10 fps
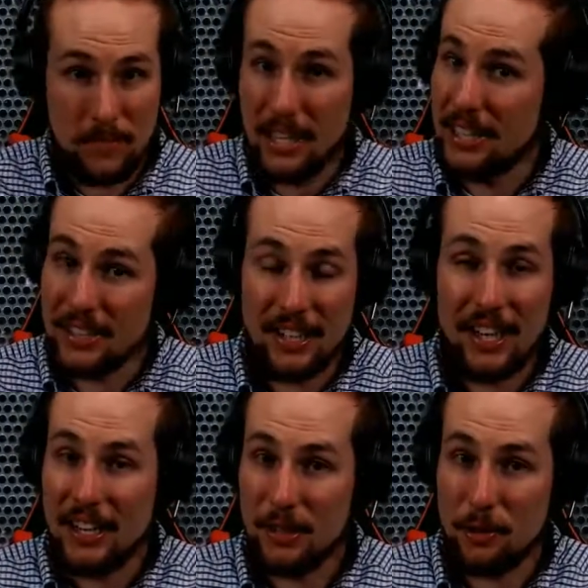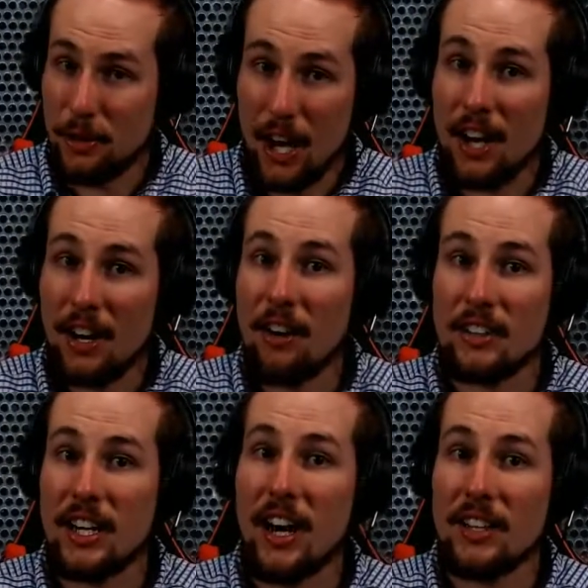then you're not
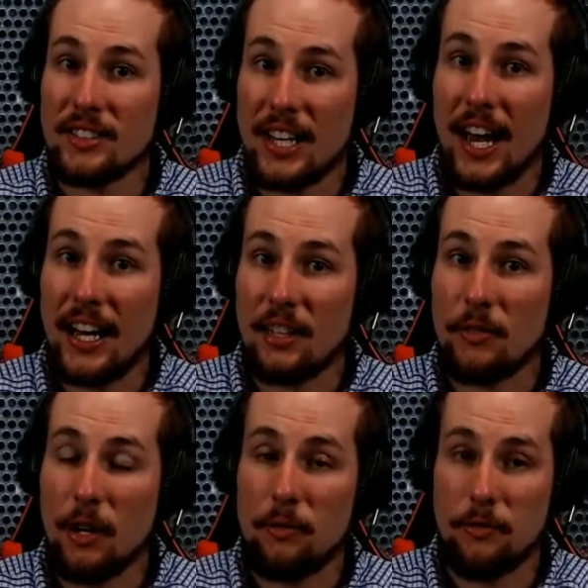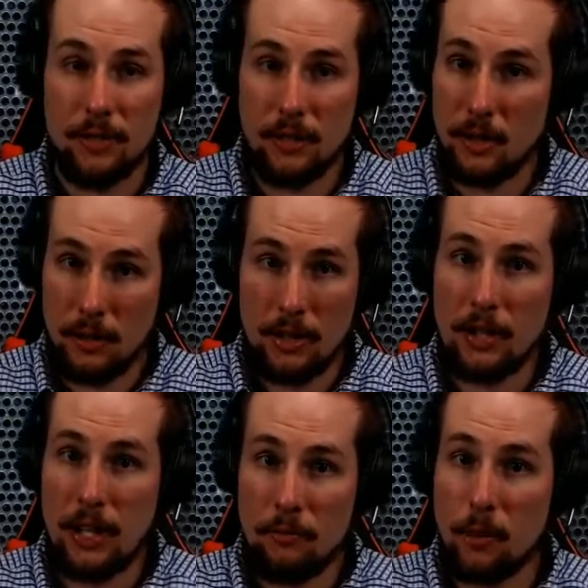on God's side. If, if in,
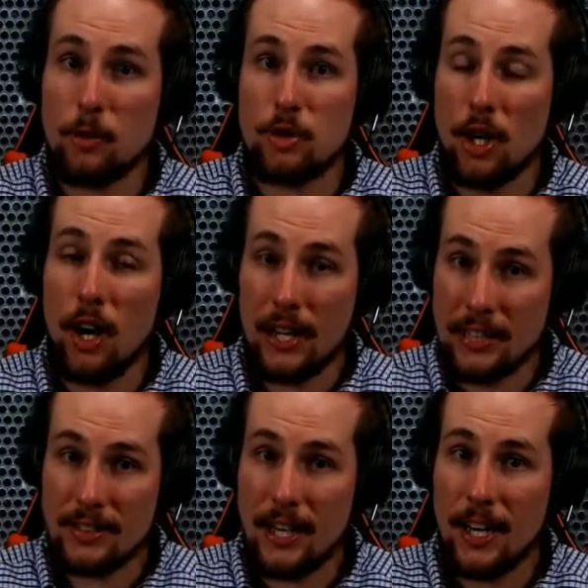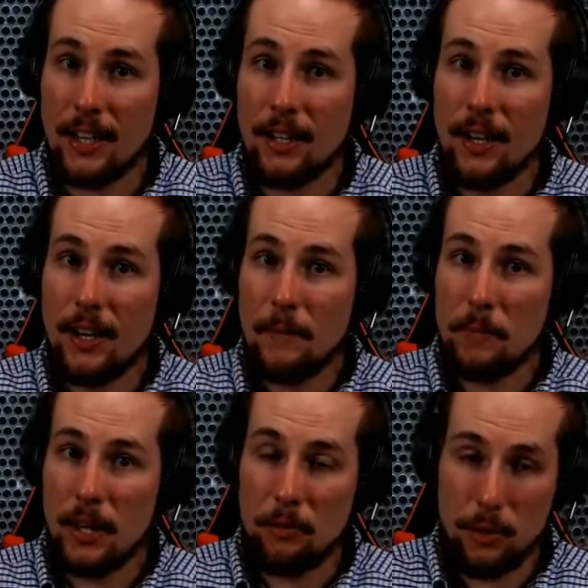in First John it said,
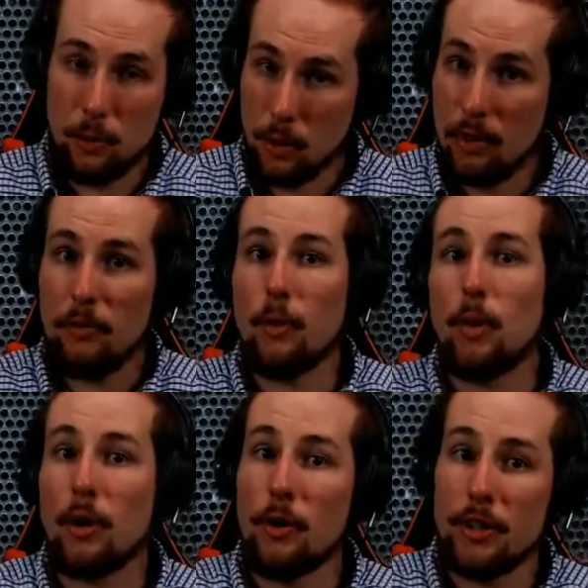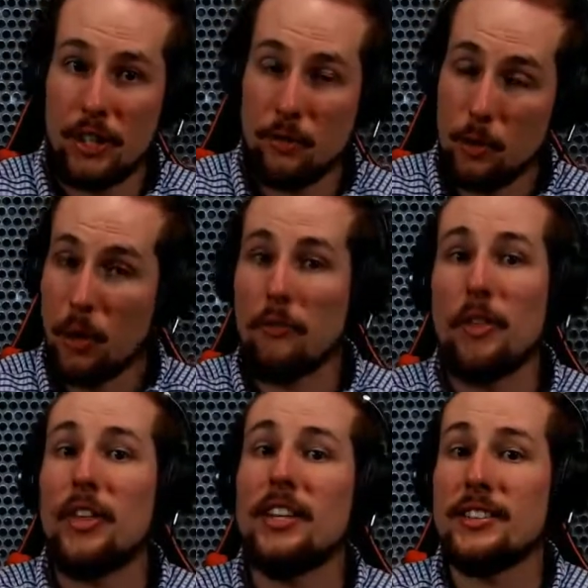if you love the world and if you love the
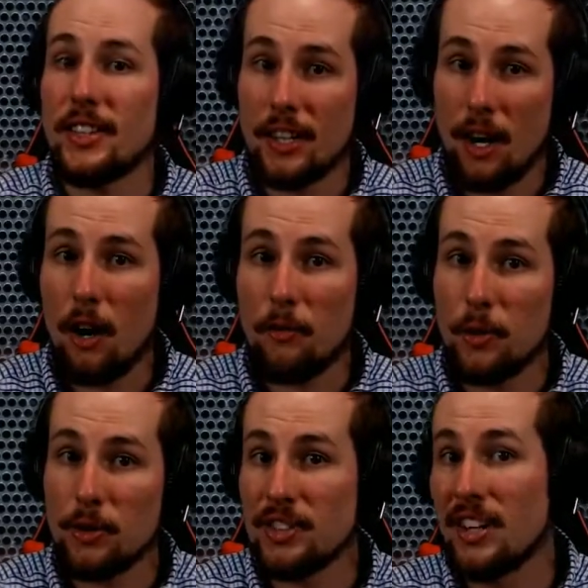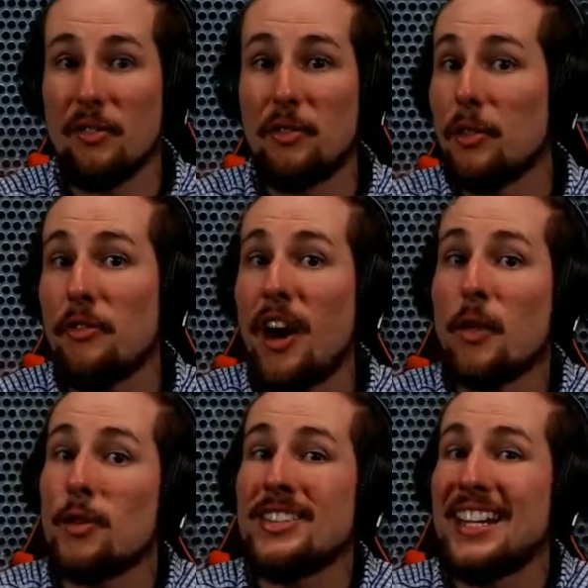things that it offers, the love of the
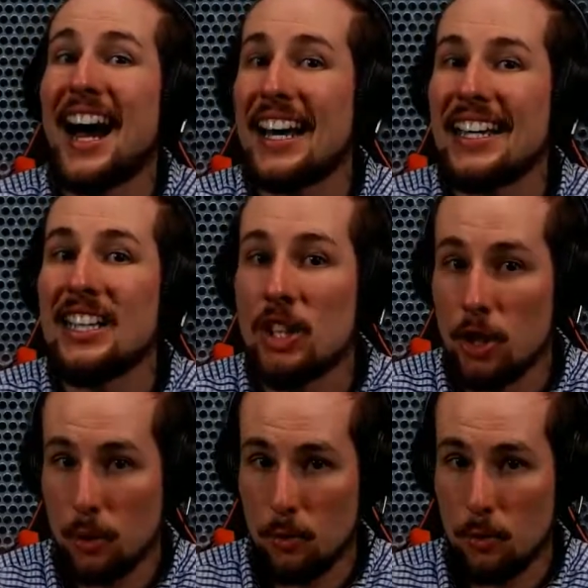Father is not in you.